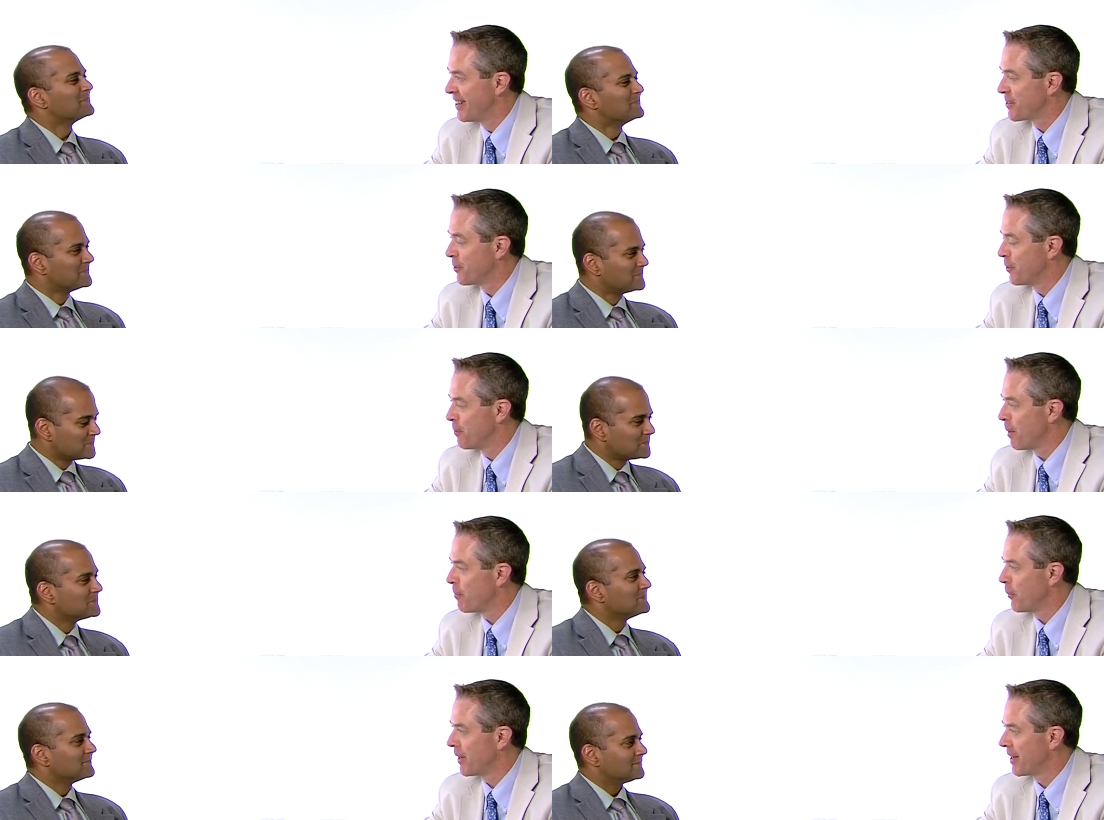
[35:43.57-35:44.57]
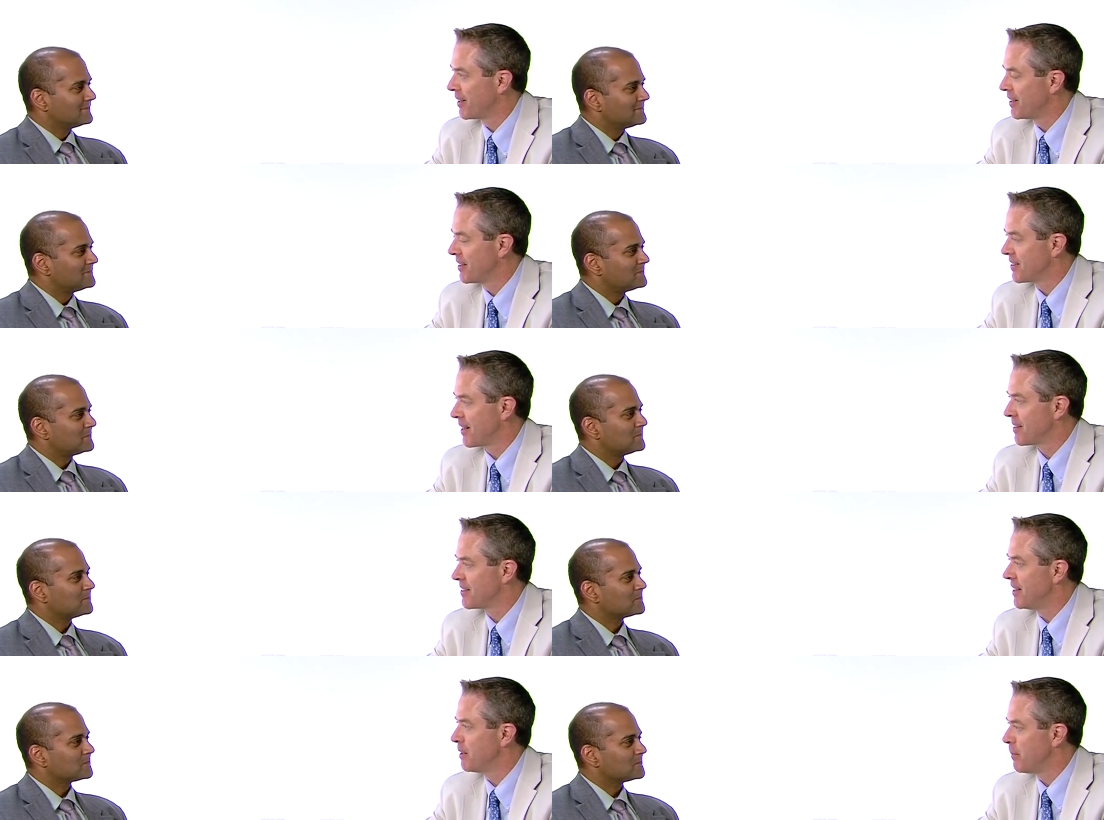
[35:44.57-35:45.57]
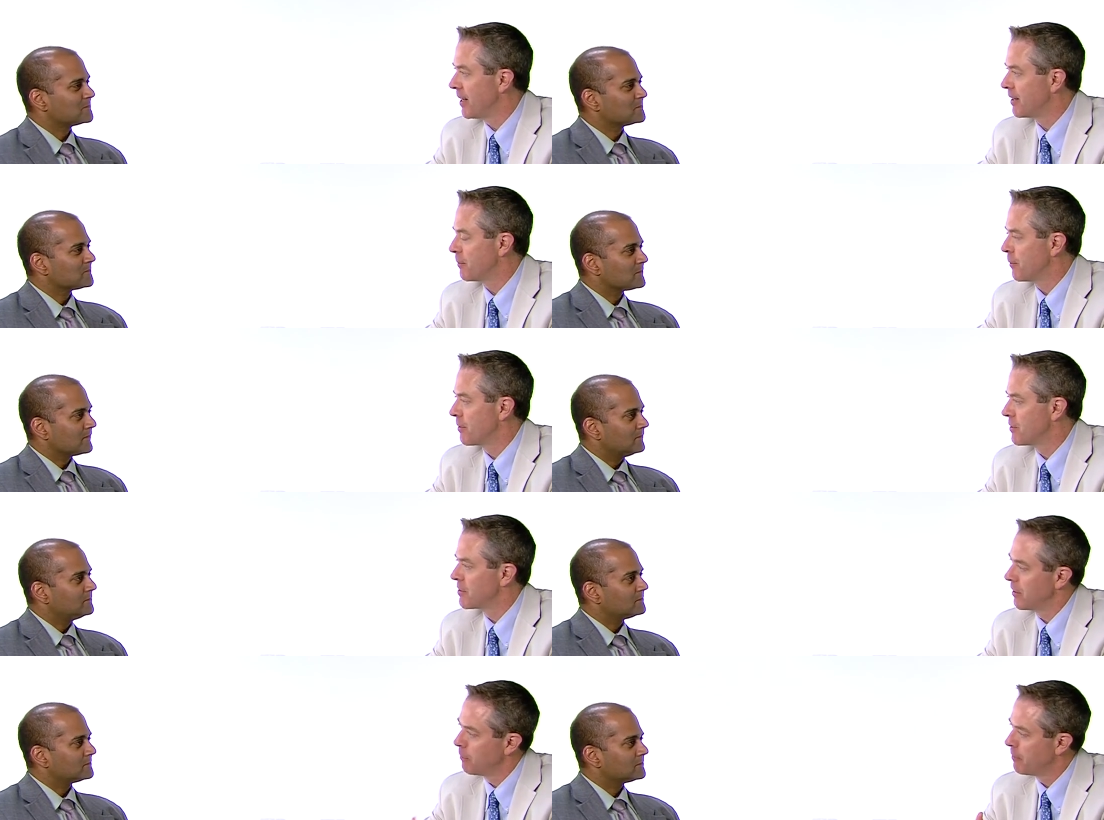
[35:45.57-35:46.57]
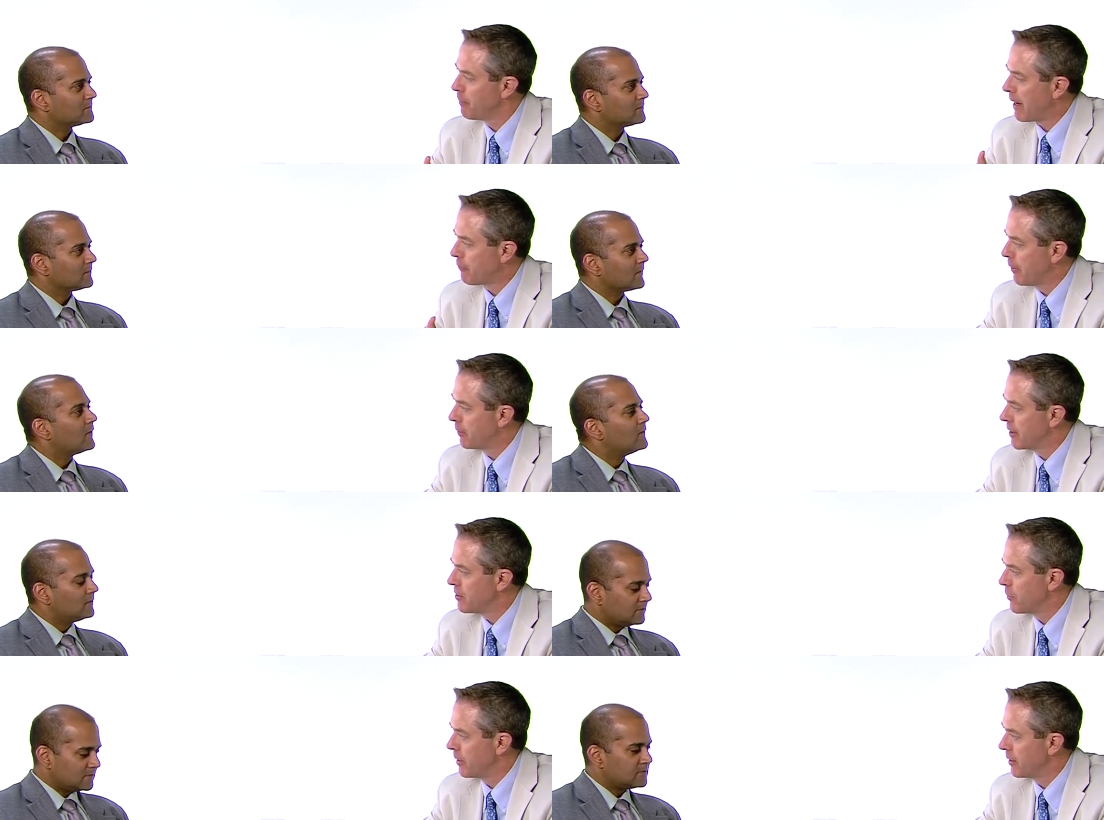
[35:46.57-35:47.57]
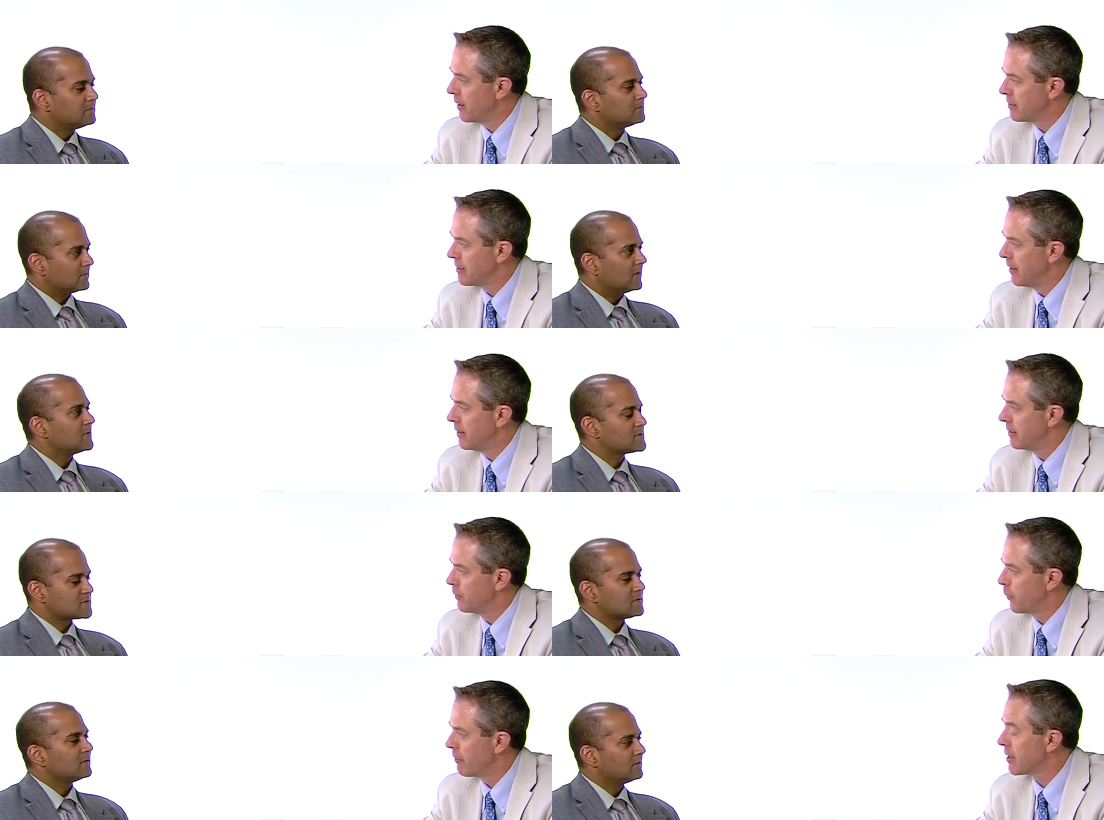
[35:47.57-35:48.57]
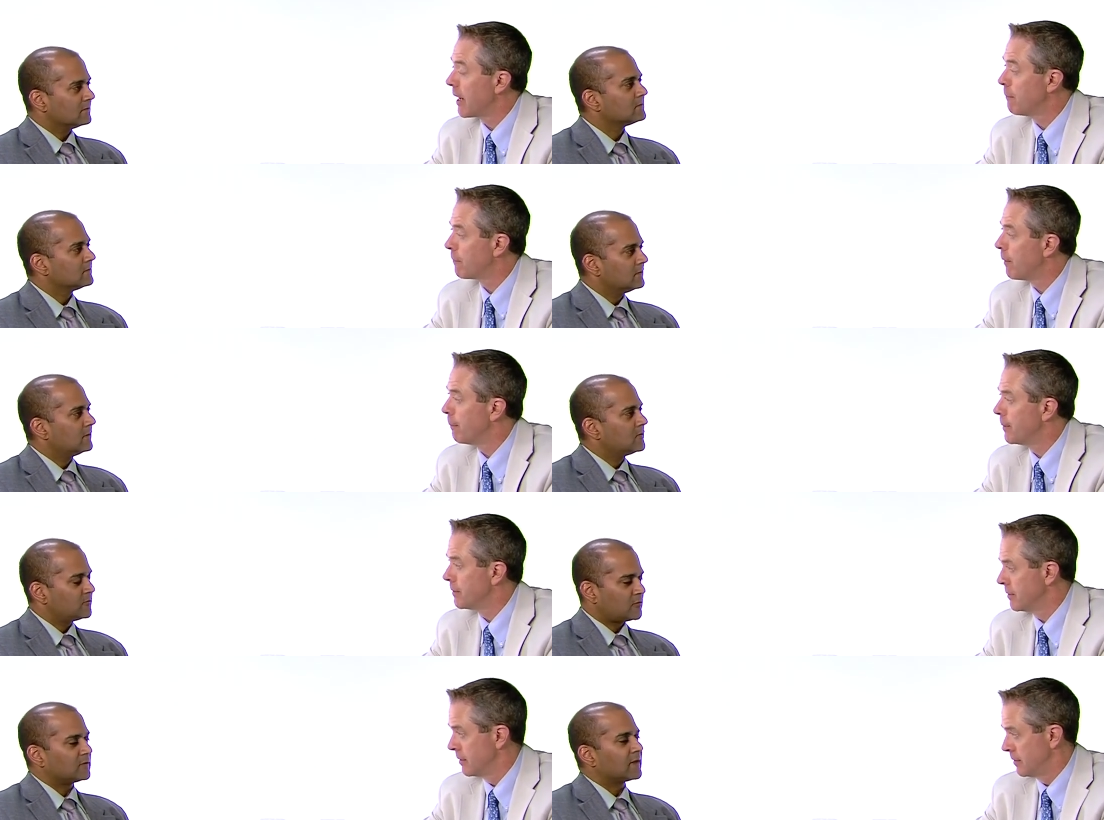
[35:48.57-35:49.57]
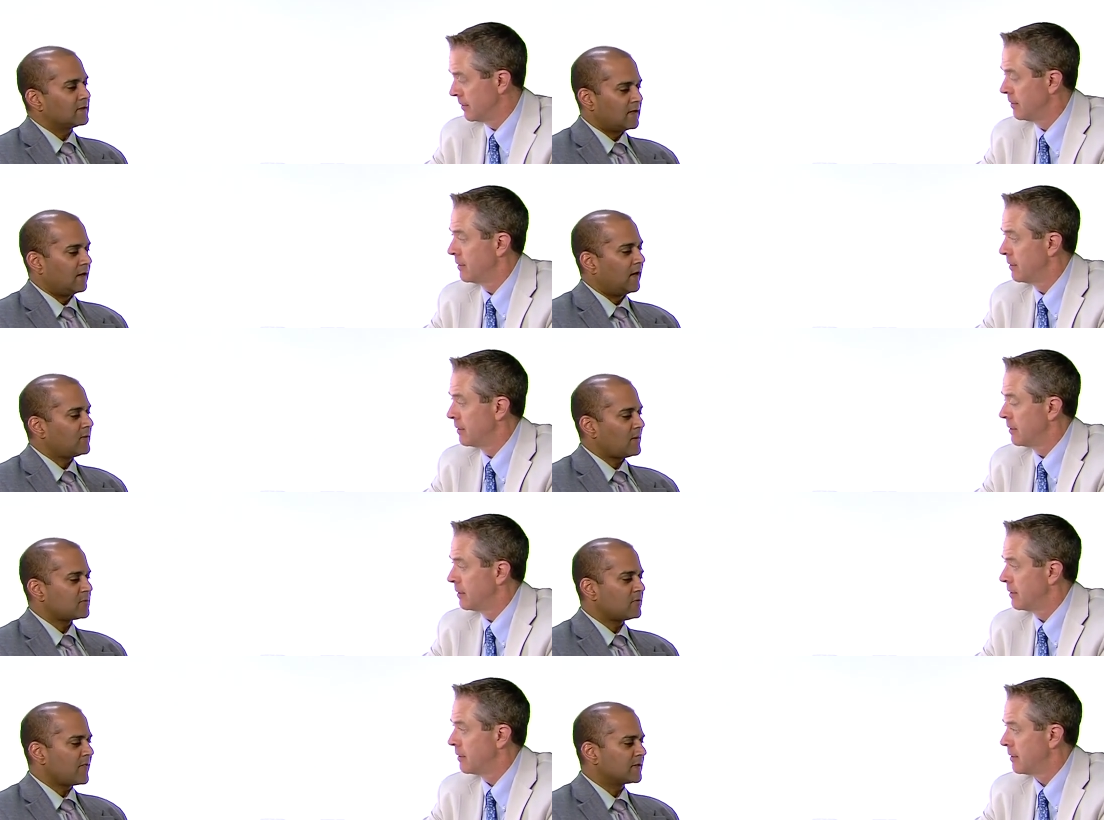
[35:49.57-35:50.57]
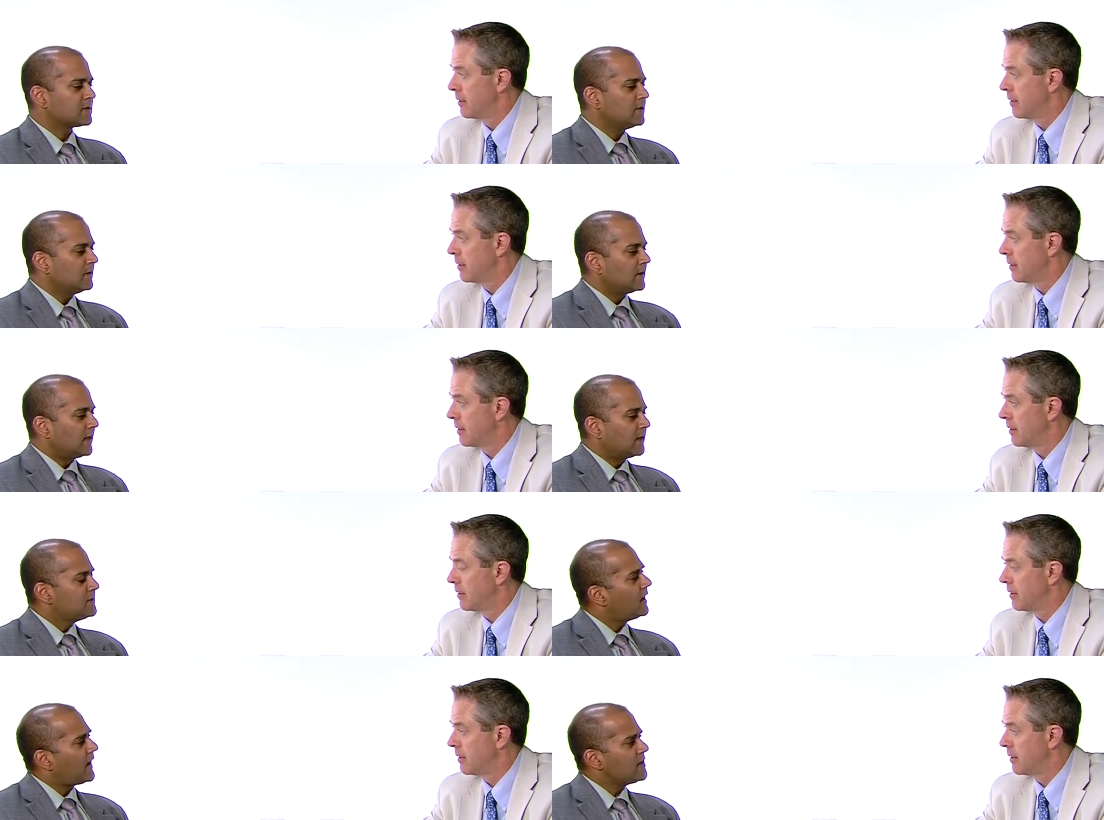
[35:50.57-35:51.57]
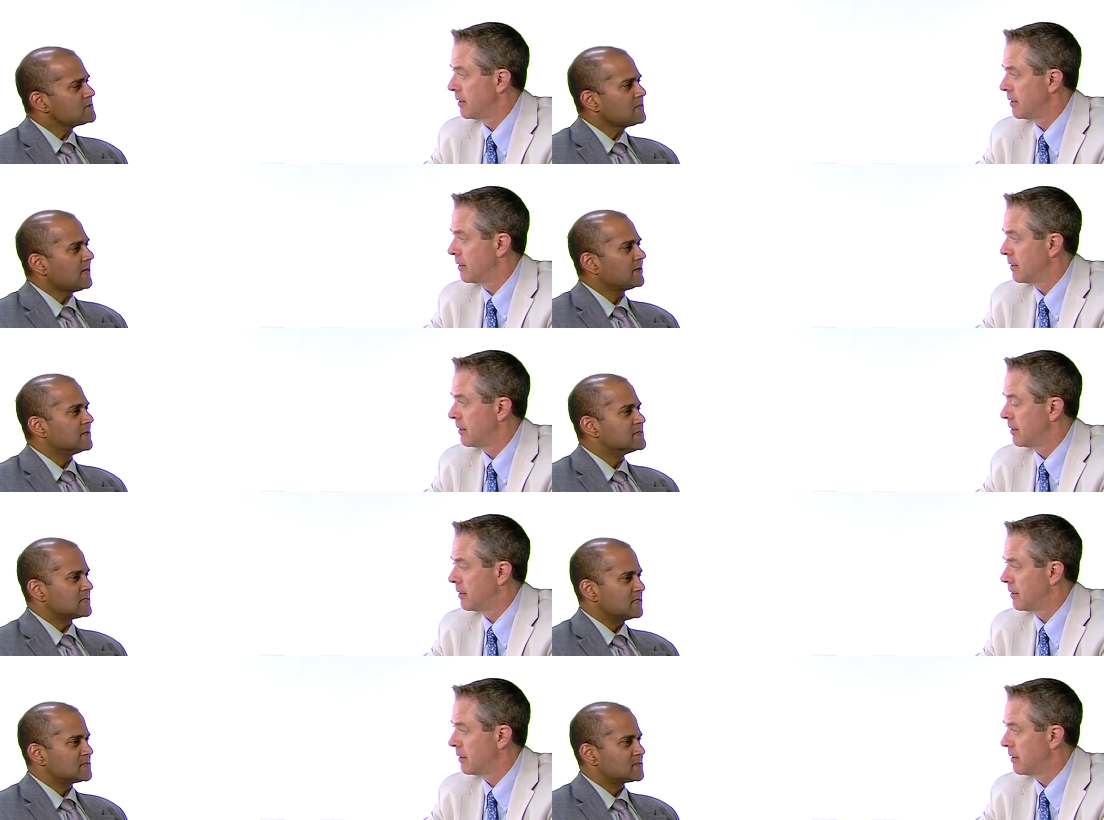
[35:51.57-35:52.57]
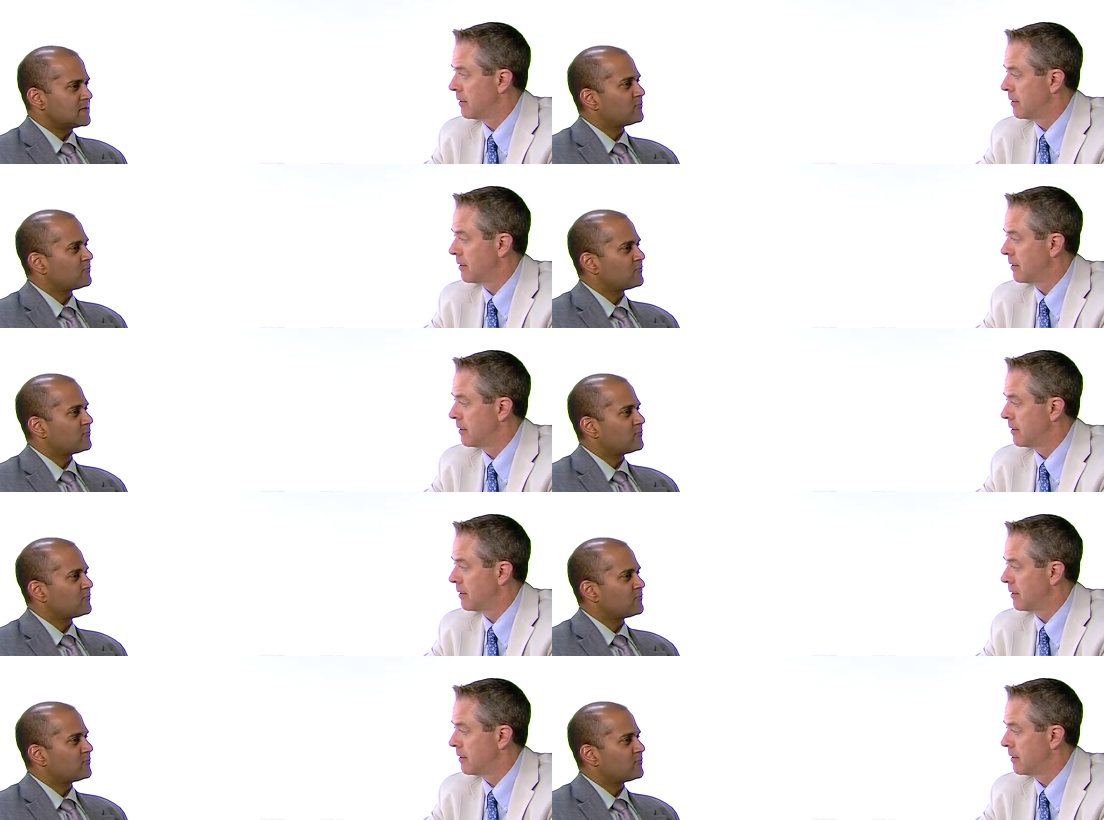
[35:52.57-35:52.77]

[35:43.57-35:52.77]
Speaker 1: So maybe we can uh, set the scene a bit with just a little bit of background and history on ASEAN and where it came from.
Speaker 2: Certainly, yeah, I'd happy to do that. Uh, yeah, ASEAN is, is,